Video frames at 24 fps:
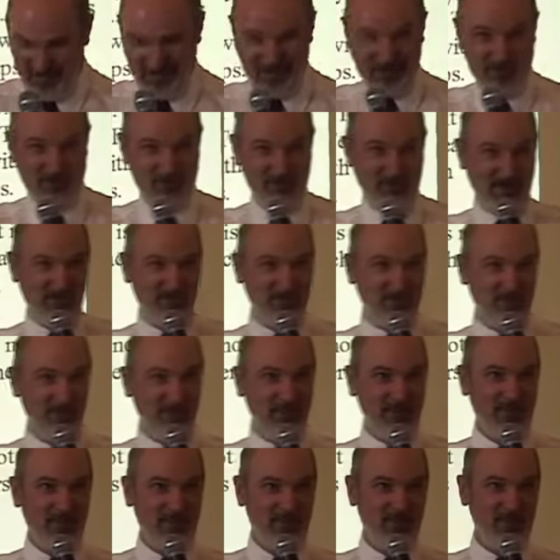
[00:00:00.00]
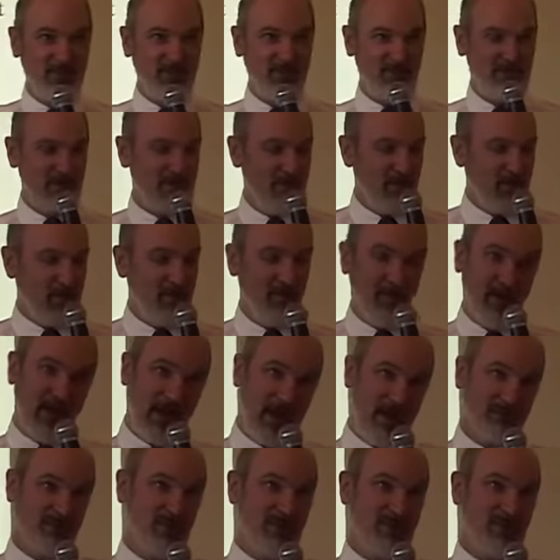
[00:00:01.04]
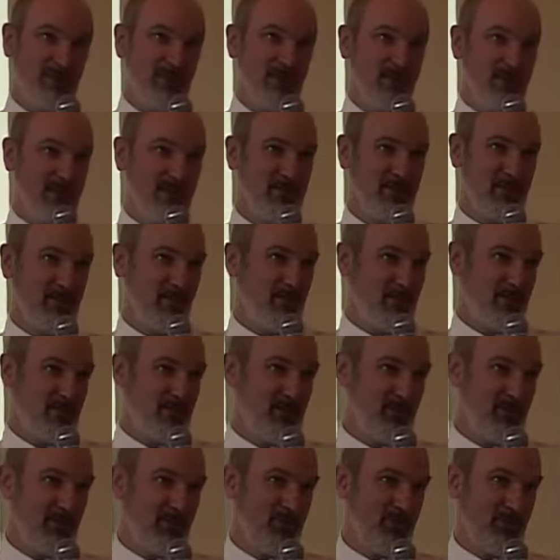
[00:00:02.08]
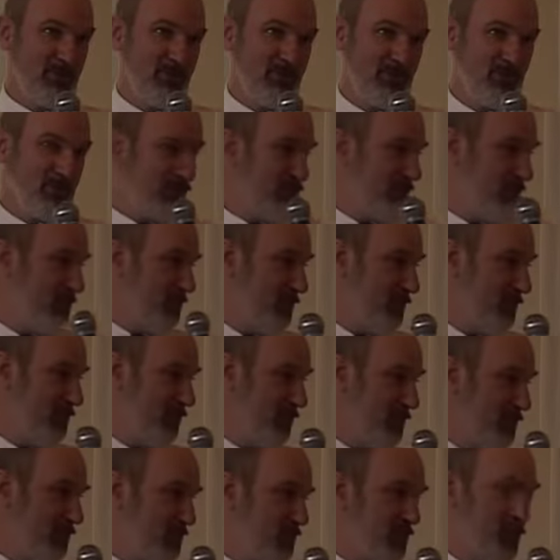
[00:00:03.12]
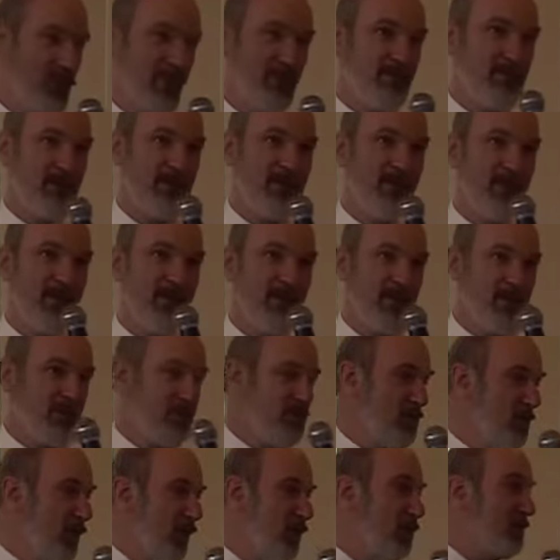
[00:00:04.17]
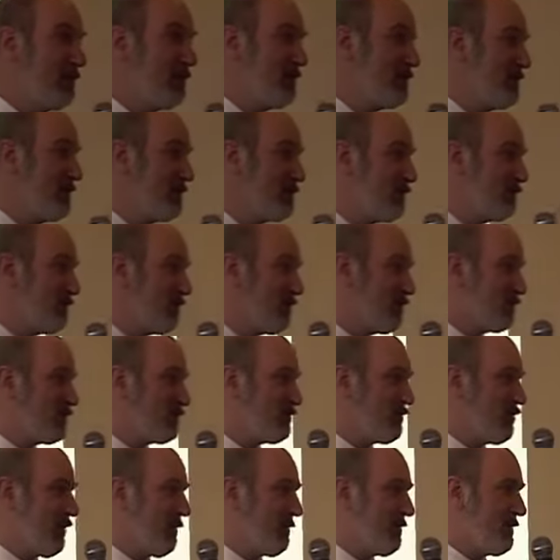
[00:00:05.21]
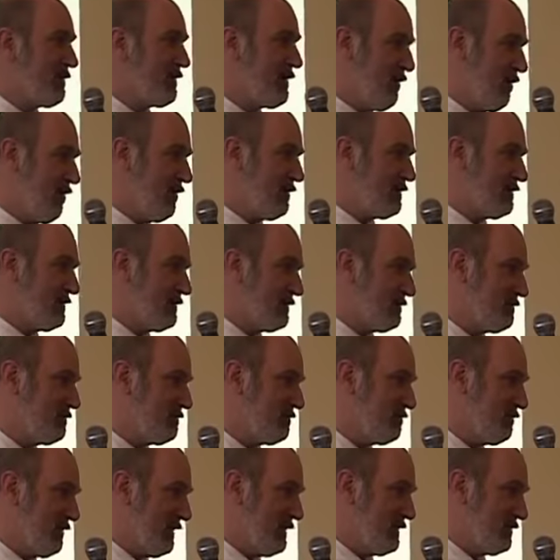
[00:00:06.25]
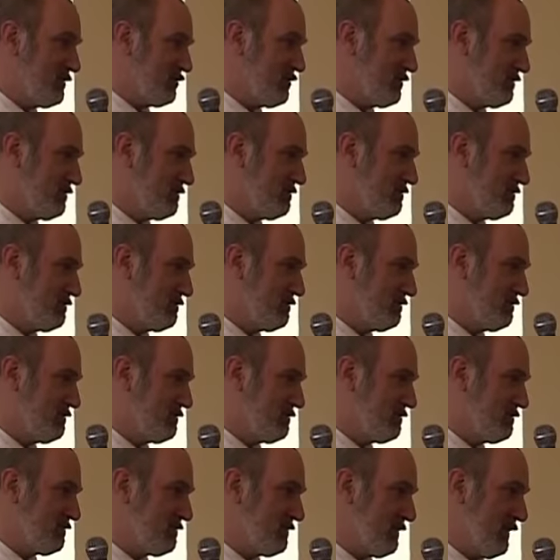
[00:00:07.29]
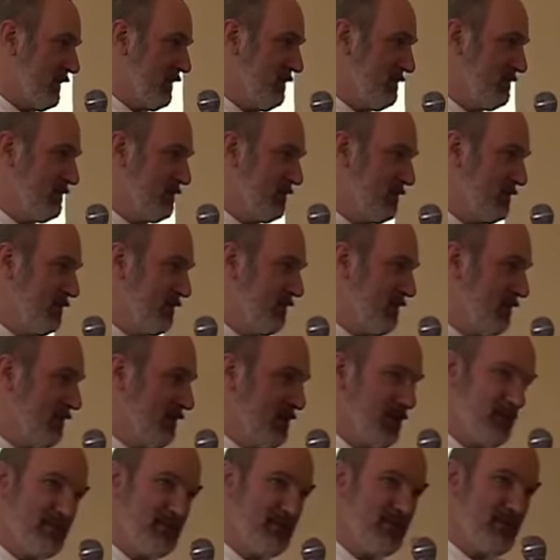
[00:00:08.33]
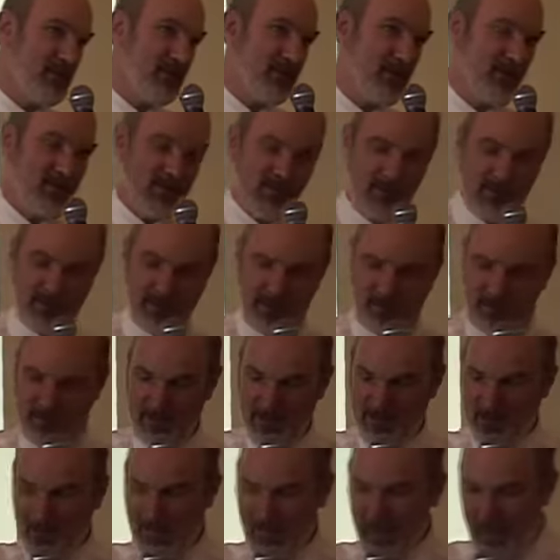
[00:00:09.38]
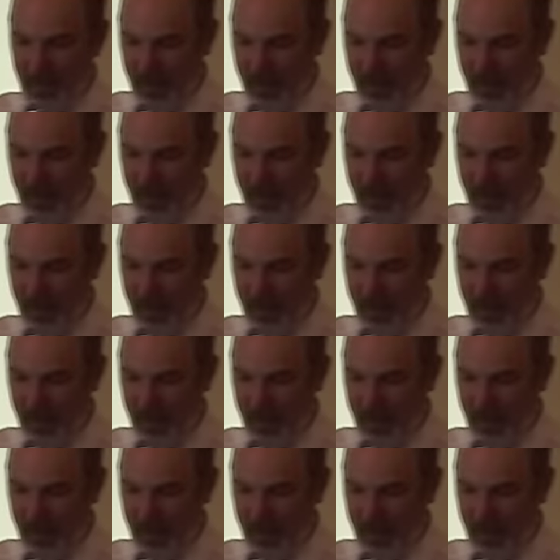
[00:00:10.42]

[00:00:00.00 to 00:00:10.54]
to have a look into it. Perhaps you can photocopy, you only need to photocopy the order page. Yeah, that's the only thing.